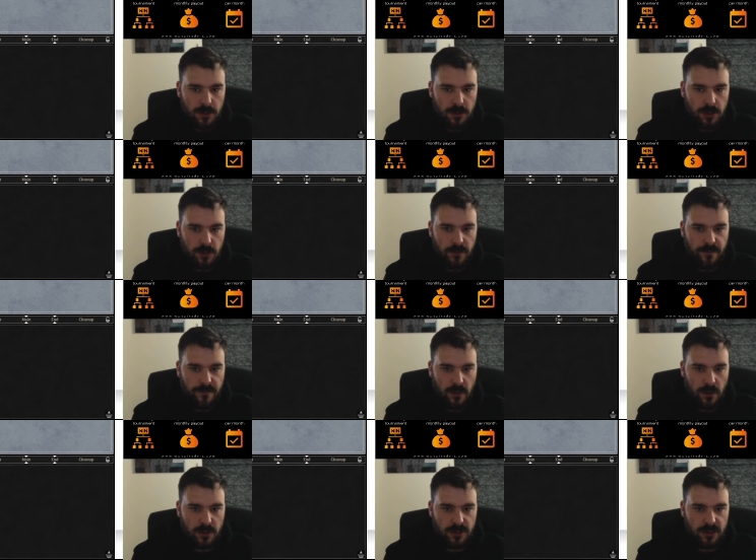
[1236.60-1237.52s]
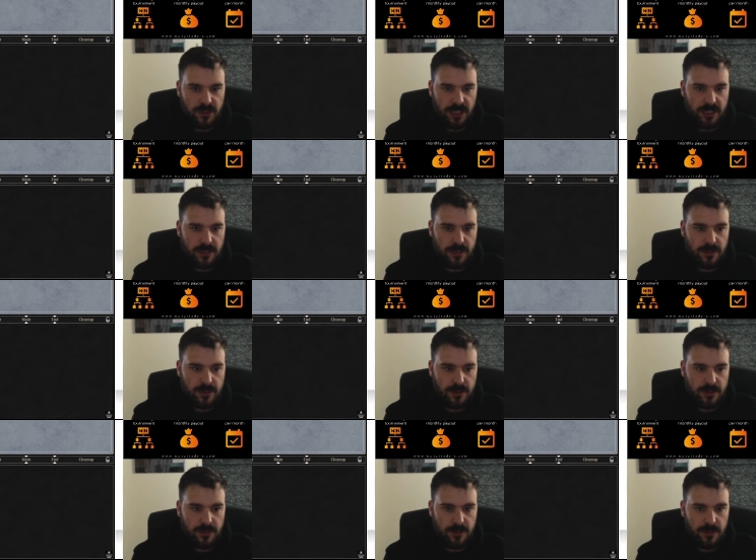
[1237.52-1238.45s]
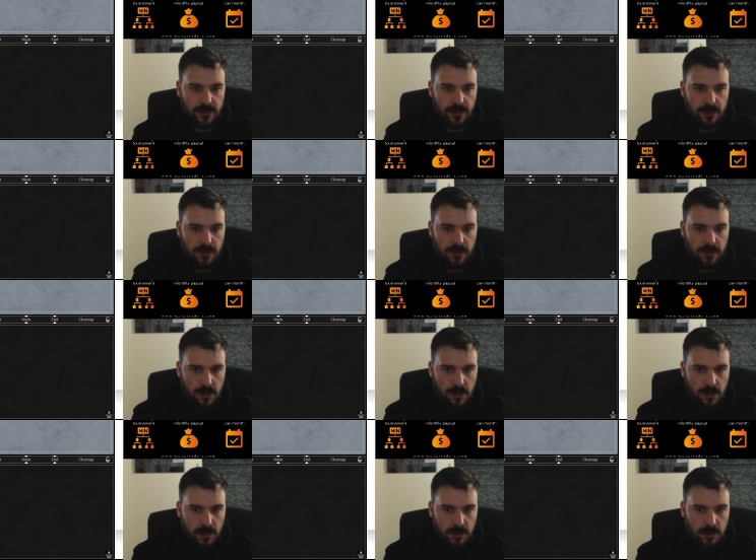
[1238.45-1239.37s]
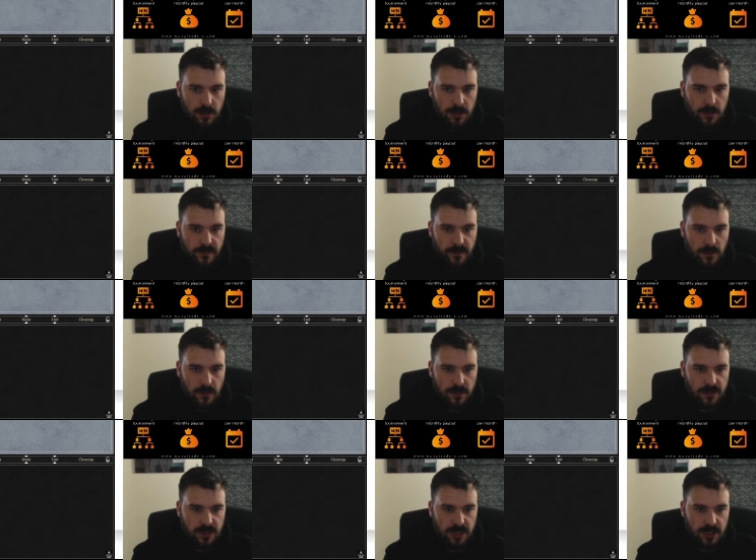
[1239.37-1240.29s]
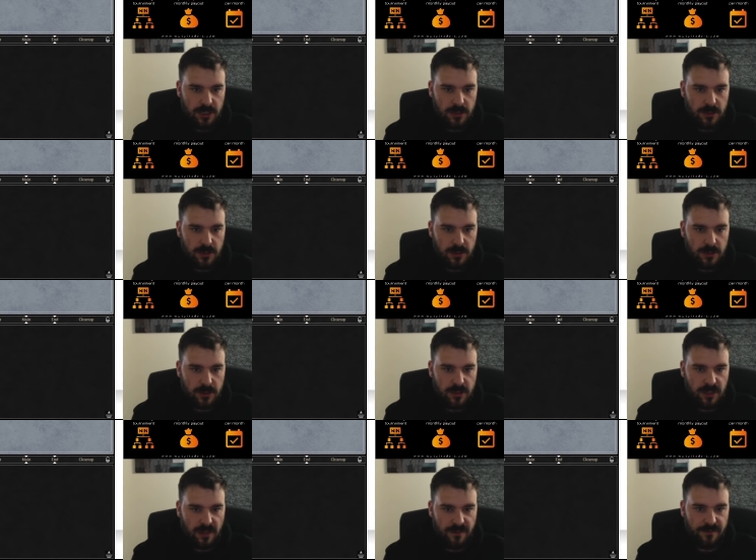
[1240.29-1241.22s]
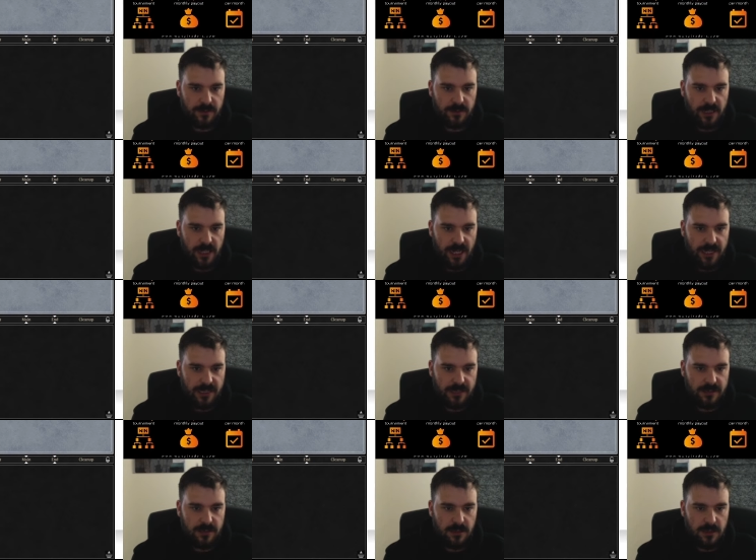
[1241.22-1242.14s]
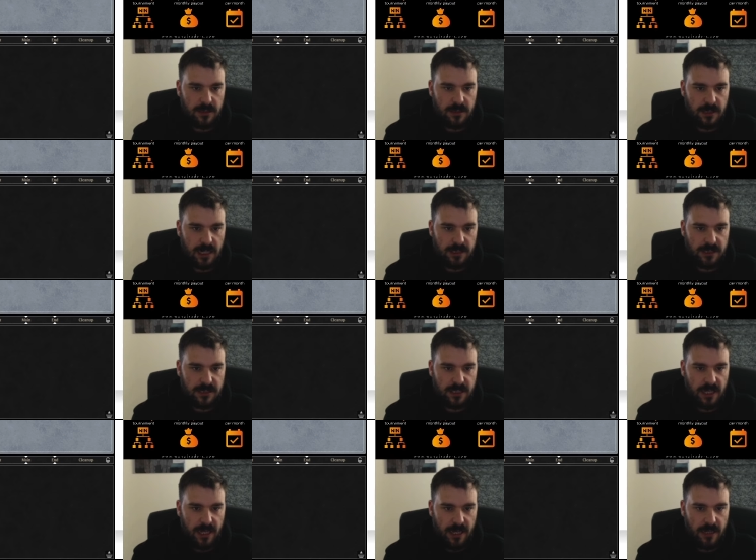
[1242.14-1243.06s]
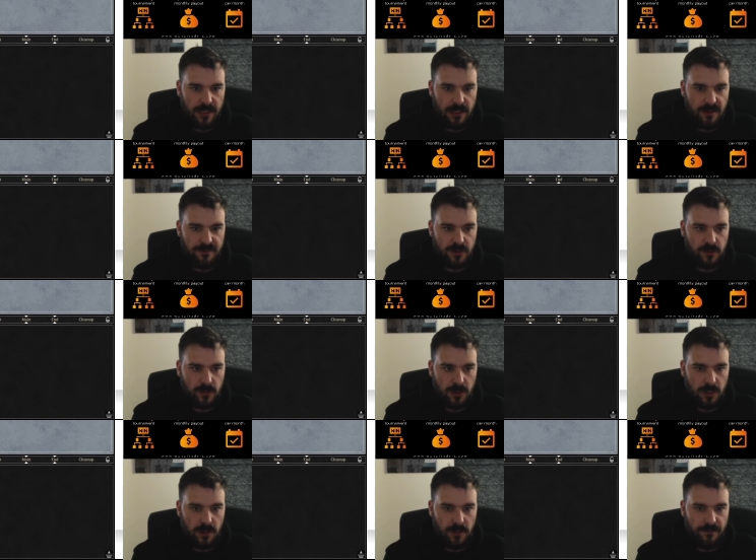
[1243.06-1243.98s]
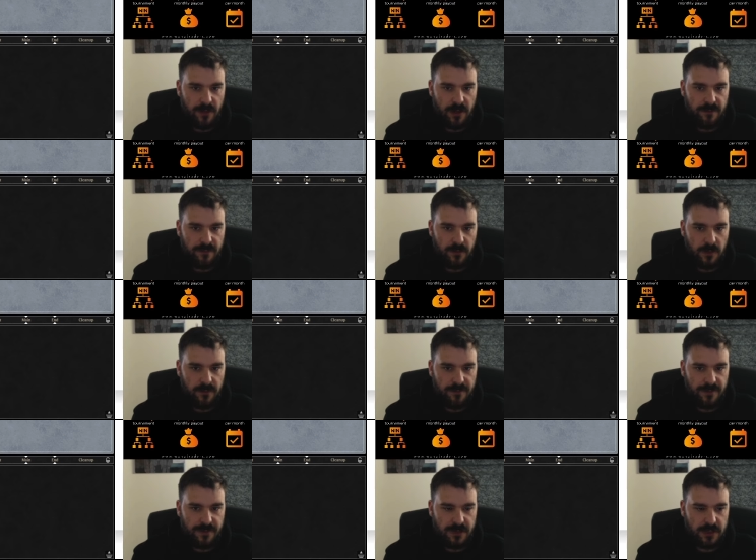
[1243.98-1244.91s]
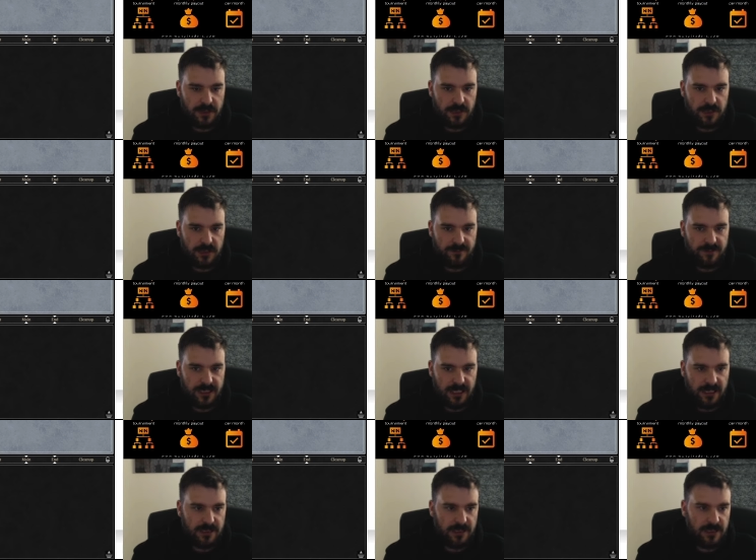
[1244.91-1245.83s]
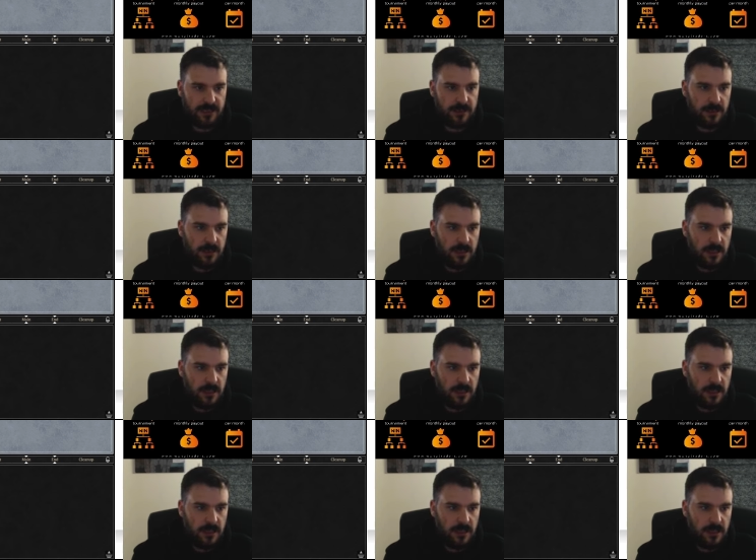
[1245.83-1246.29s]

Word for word: Two, four, six. Two, four, six, seven, eight, nine, ten, eleven, twelve, thirteen, fourteen, fifteen, sixteen, seventeen, eighteen.